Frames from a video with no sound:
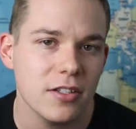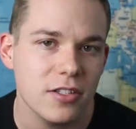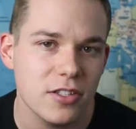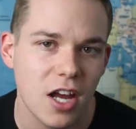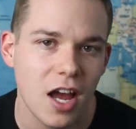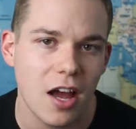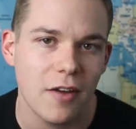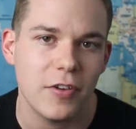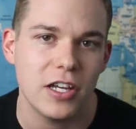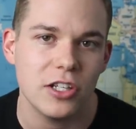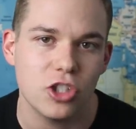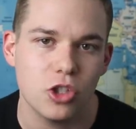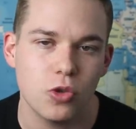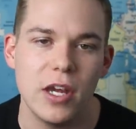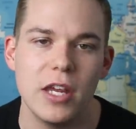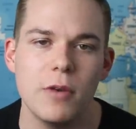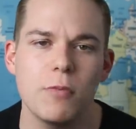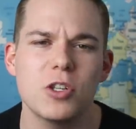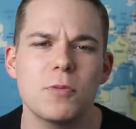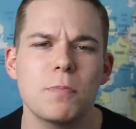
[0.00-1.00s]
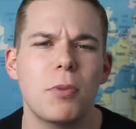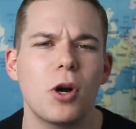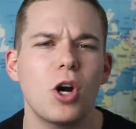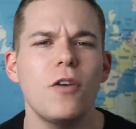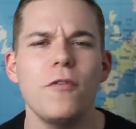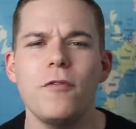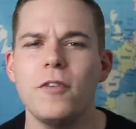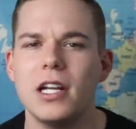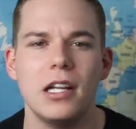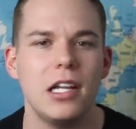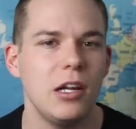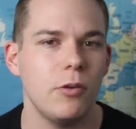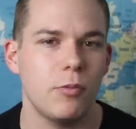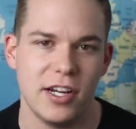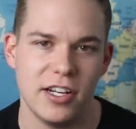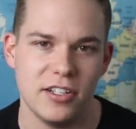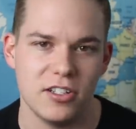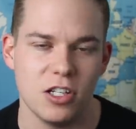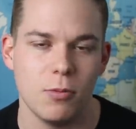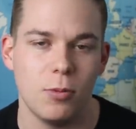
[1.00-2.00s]
Sauvé's tweet was perfectly
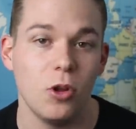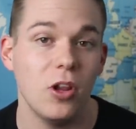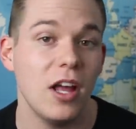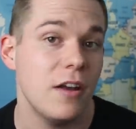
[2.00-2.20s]
reasonable